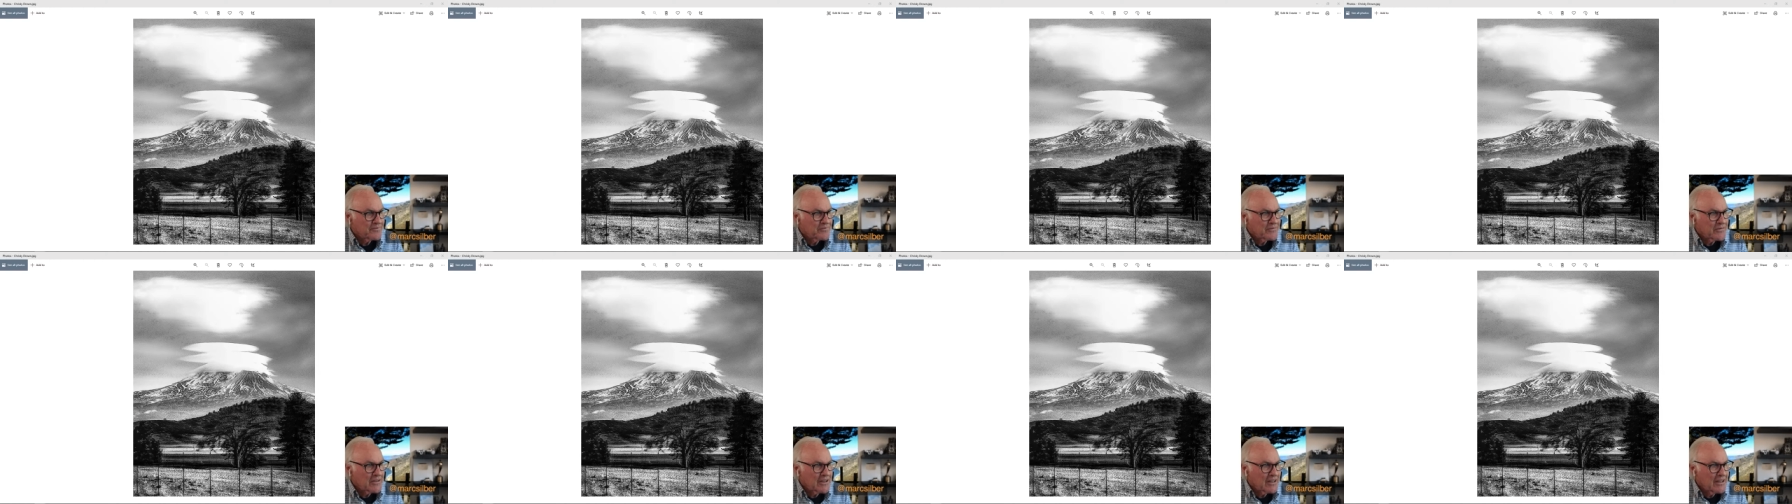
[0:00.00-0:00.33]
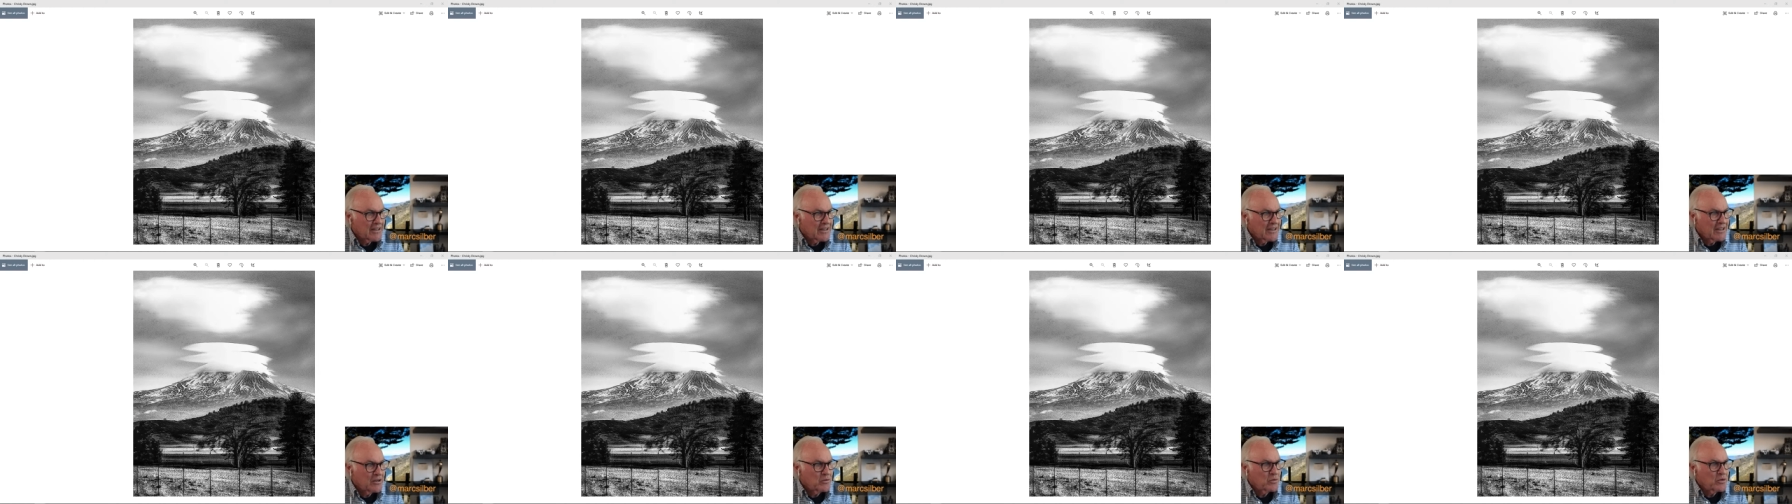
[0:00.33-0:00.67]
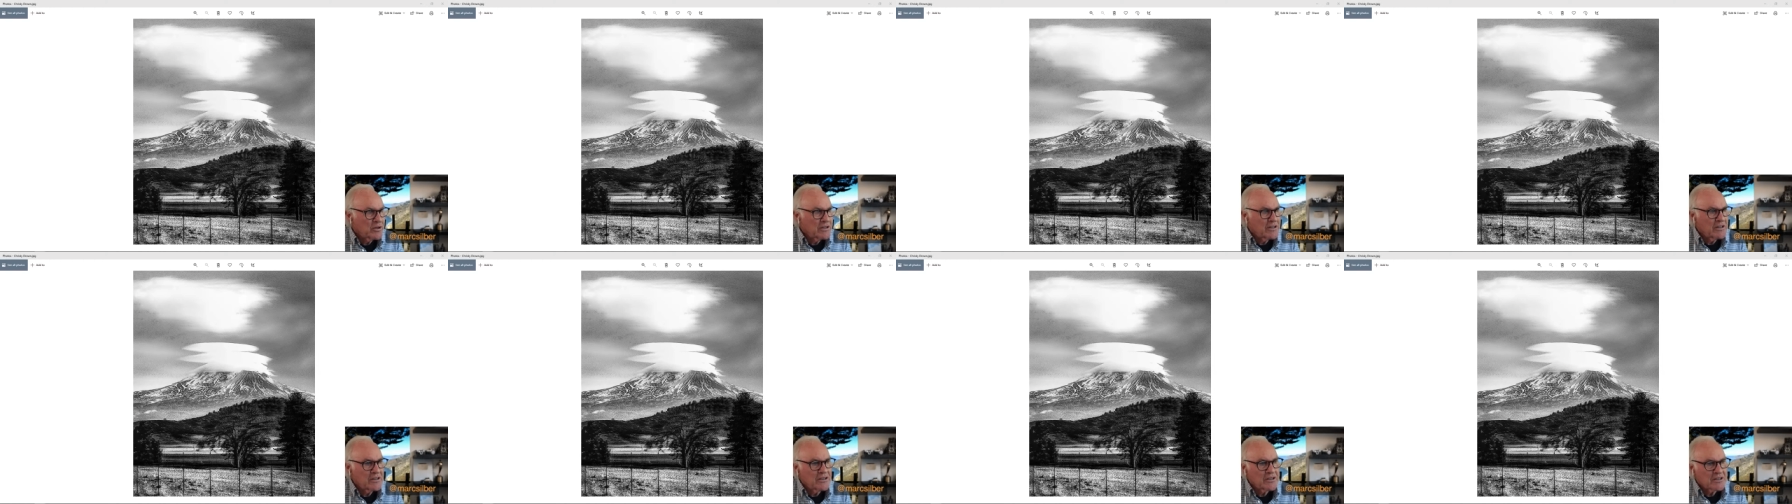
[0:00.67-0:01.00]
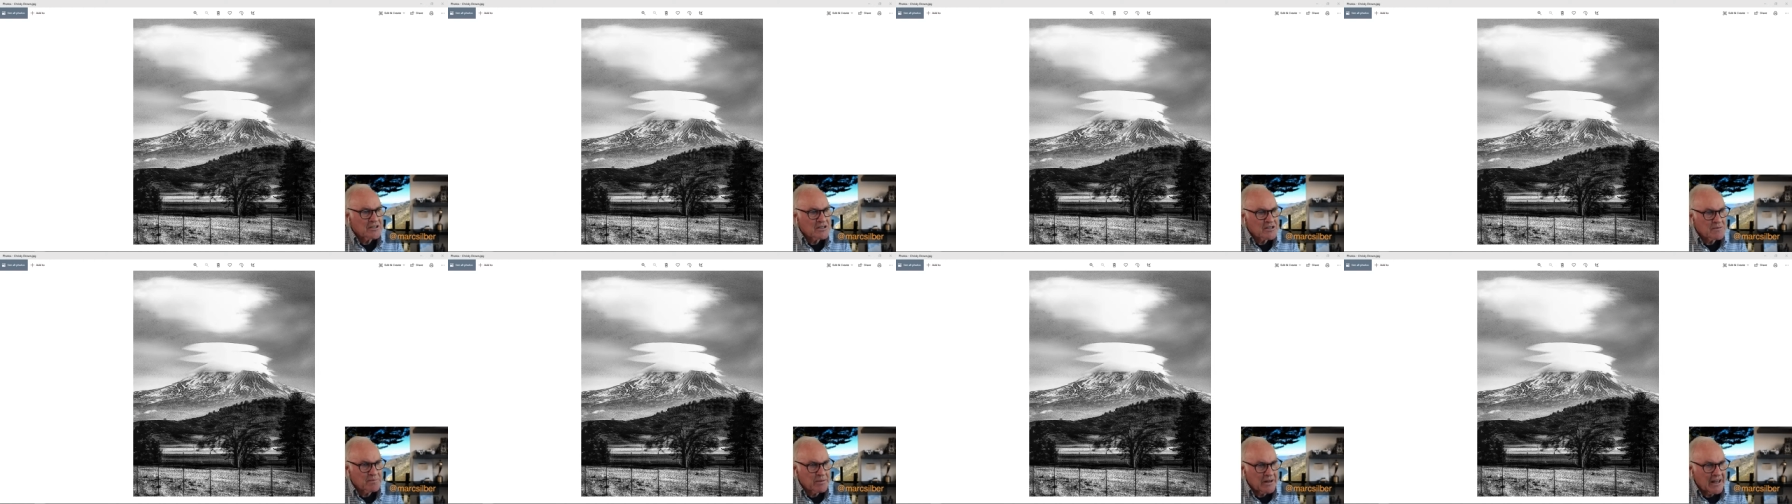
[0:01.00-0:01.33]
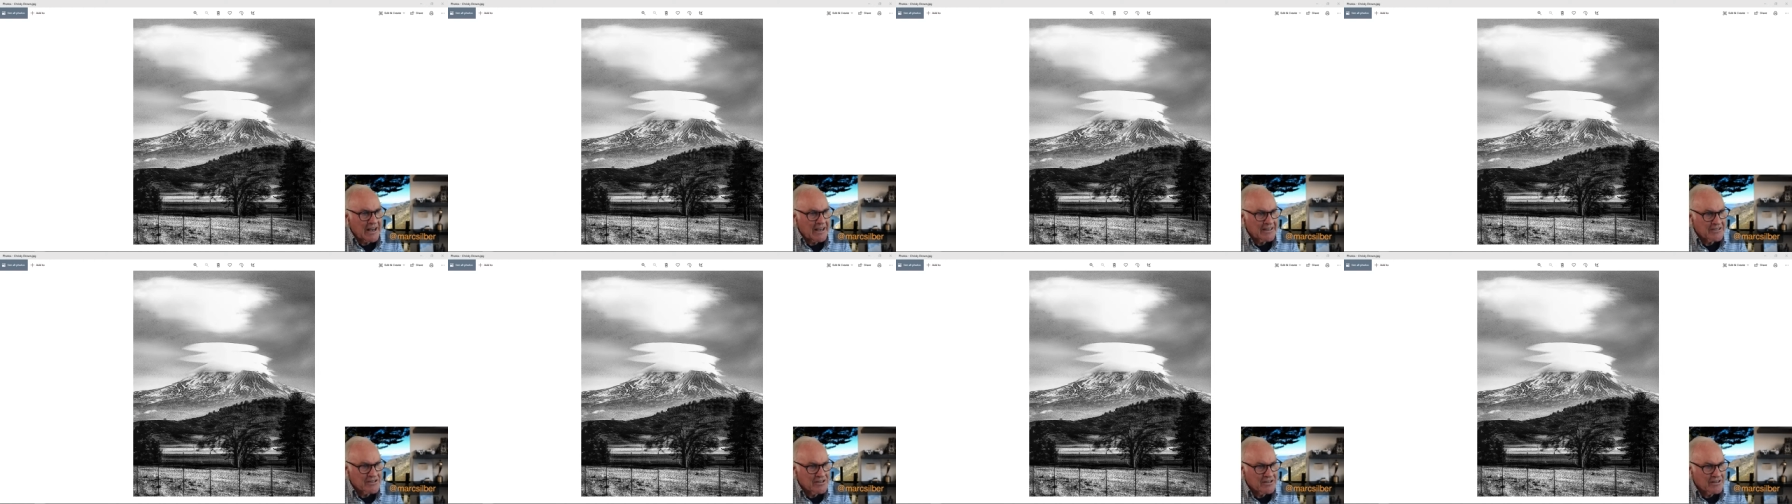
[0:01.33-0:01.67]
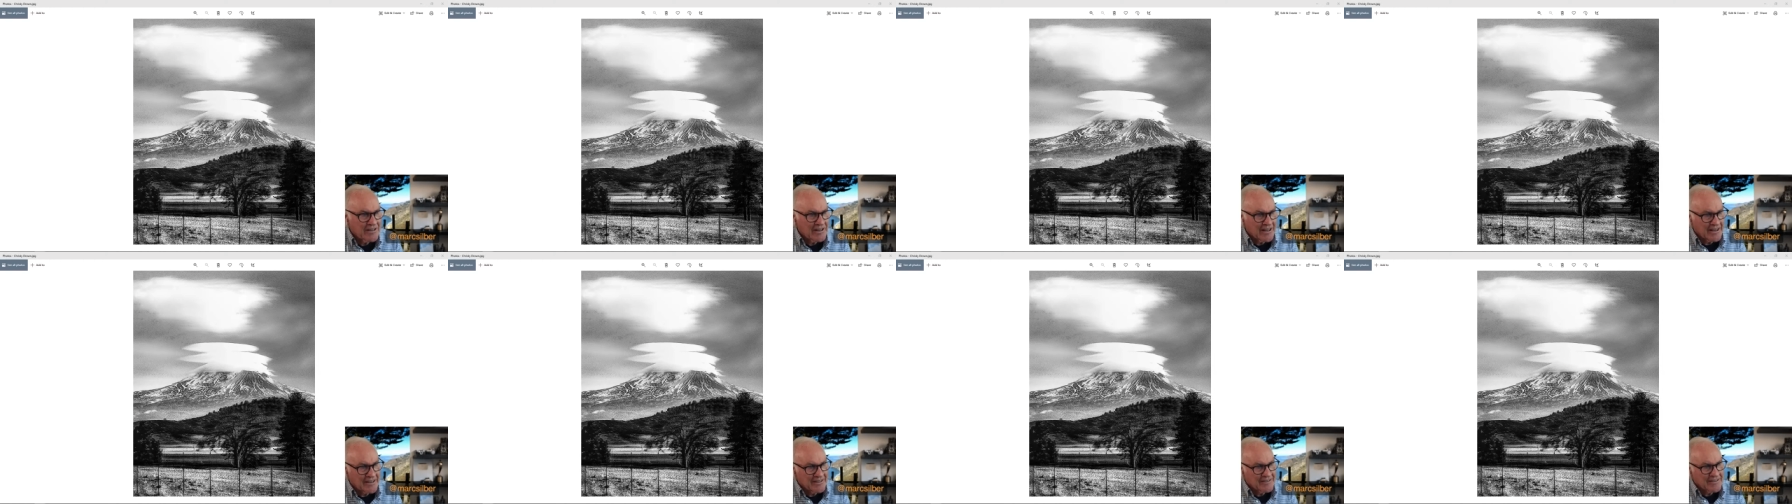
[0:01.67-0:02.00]
Yep. It wouldn't look
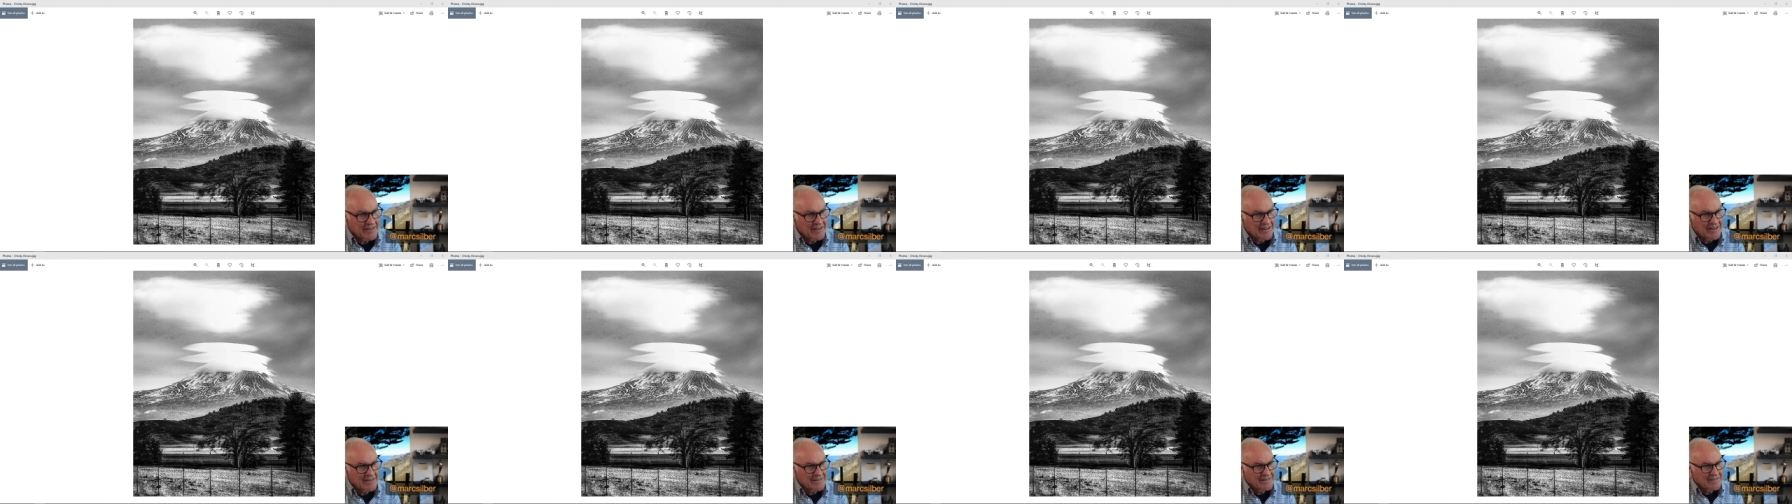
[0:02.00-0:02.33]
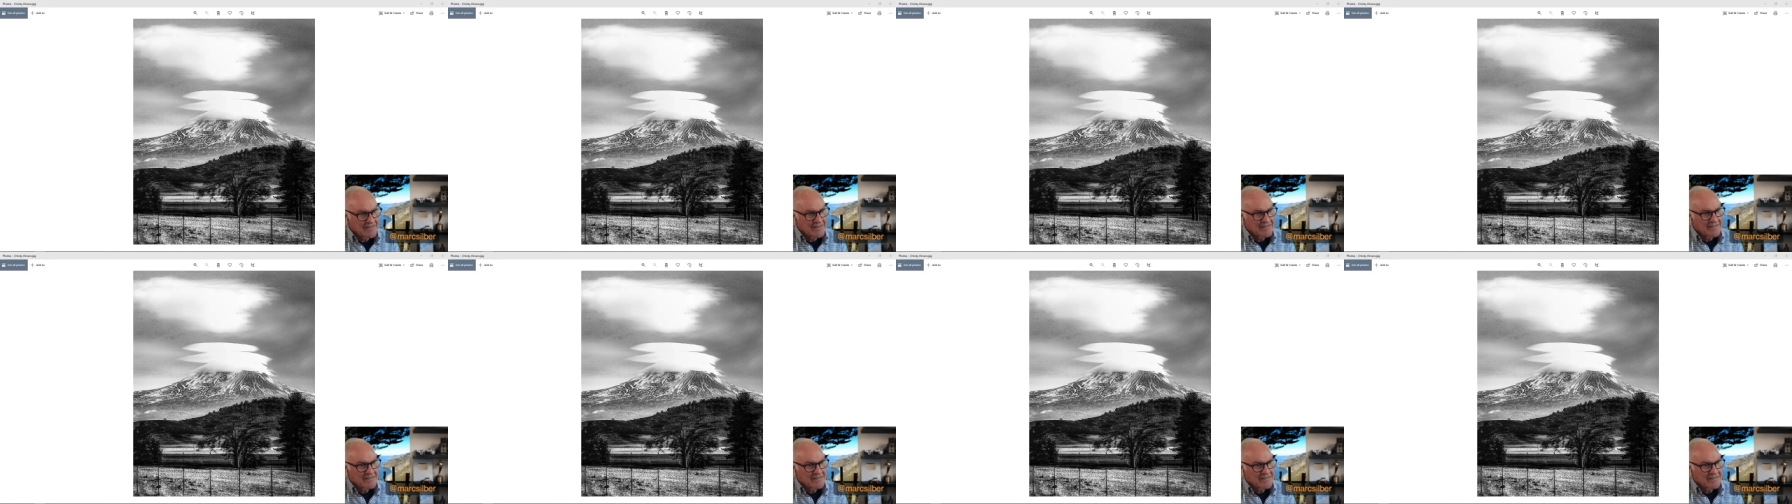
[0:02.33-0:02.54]
splotchy like that.